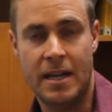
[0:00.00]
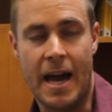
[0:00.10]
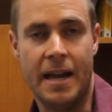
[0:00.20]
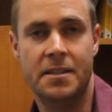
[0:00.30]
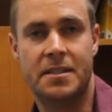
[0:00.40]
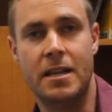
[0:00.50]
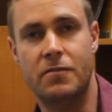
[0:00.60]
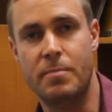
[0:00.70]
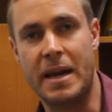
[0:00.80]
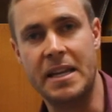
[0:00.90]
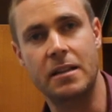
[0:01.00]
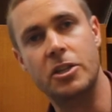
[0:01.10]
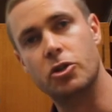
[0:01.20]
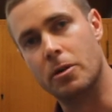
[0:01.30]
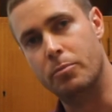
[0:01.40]
And instead of immediately
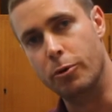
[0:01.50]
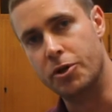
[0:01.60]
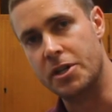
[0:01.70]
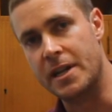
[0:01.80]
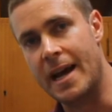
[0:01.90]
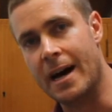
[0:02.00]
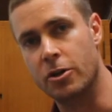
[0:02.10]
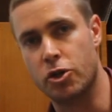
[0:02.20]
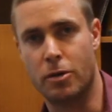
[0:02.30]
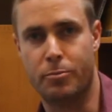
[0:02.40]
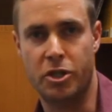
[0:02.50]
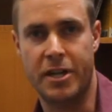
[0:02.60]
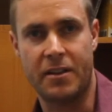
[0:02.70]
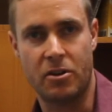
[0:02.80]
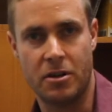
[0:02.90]
trying to push it down, trying to
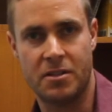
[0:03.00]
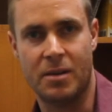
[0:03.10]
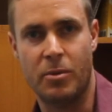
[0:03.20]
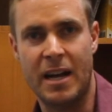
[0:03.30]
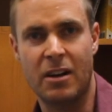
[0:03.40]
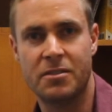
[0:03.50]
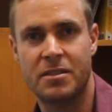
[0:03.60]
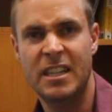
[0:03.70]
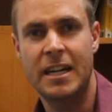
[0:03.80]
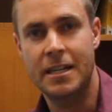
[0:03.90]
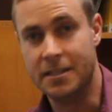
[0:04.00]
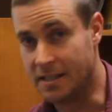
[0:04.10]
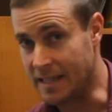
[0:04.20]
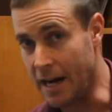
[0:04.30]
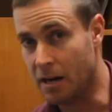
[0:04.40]
project it onto someone else,
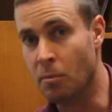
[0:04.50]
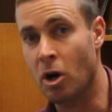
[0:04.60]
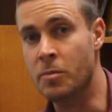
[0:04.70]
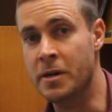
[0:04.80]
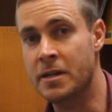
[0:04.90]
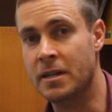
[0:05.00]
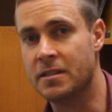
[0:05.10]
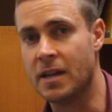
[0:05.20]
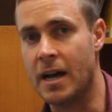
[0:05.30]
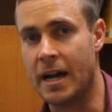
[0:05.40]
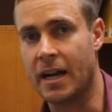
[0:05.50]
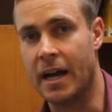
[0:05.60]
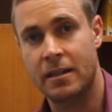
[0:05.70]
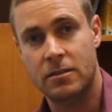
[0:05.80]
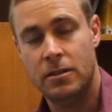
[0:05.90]
just take a moment and say,
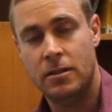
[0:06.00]
okay,